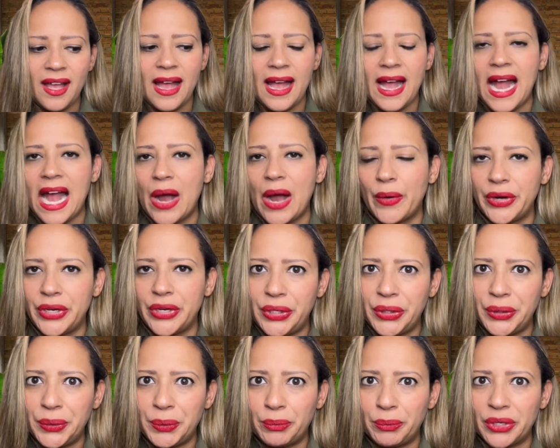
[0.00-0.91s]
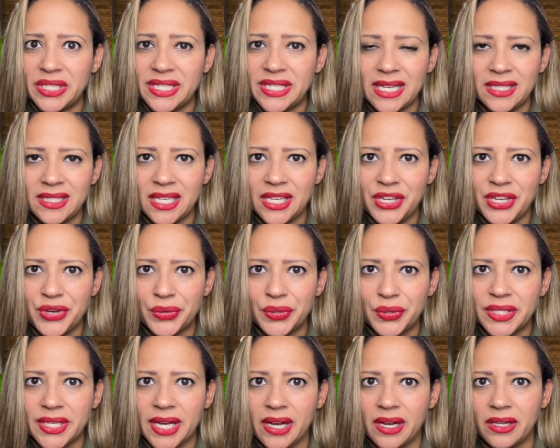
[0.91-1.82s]
How are you presenting
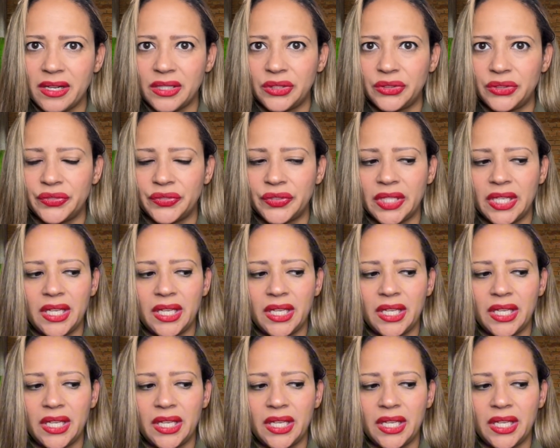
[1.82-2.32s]
yourself?